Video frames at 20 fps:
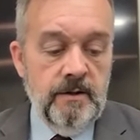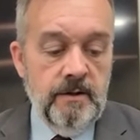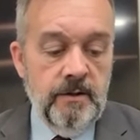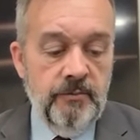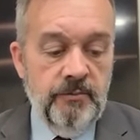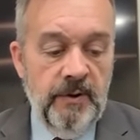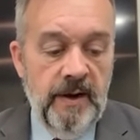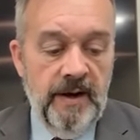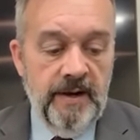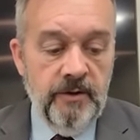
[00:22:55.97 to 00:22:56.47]
the
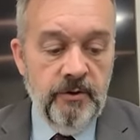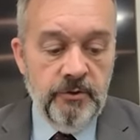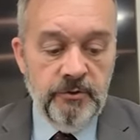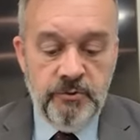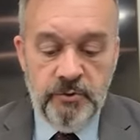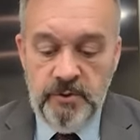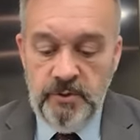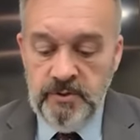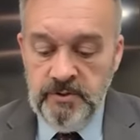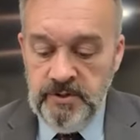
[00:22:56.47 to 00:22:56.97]
final
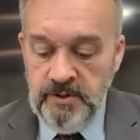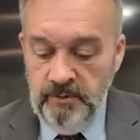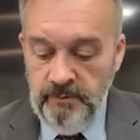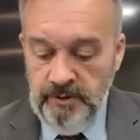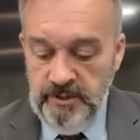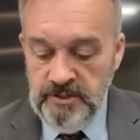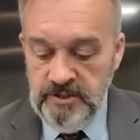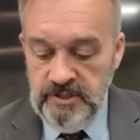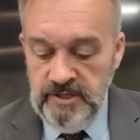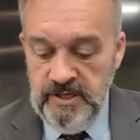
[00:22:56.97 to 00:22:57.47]
truth that
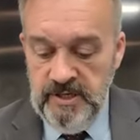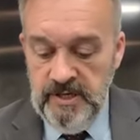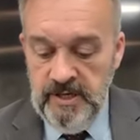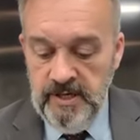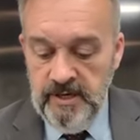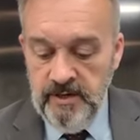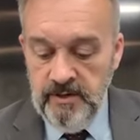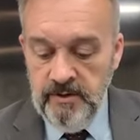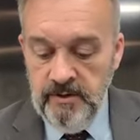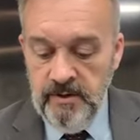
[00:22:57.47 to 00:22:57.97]
we see
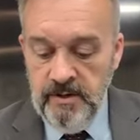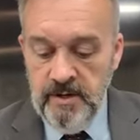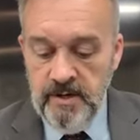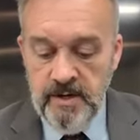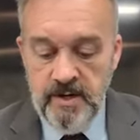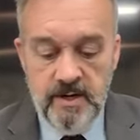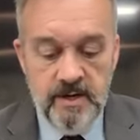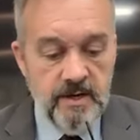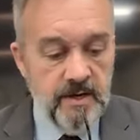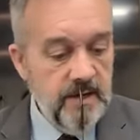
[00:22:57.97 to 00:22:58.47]
here
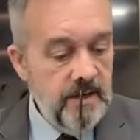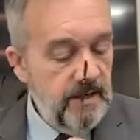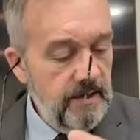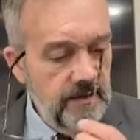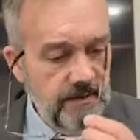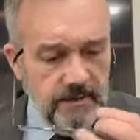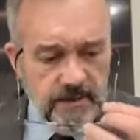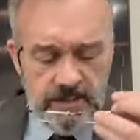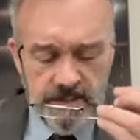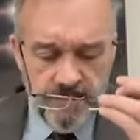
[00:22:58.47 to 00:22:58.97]

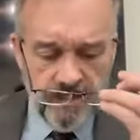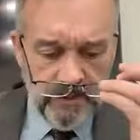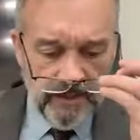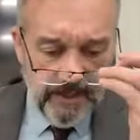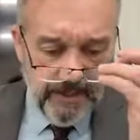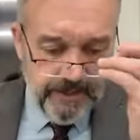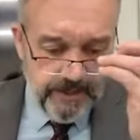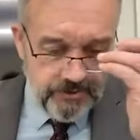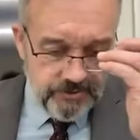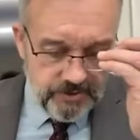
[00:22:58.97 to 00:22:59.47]
in
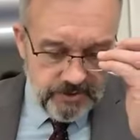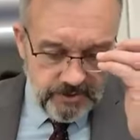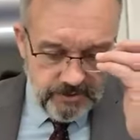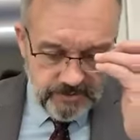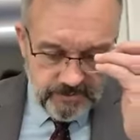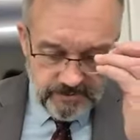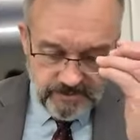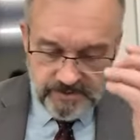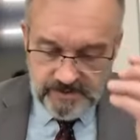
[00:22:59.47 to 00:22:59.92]
Elijah.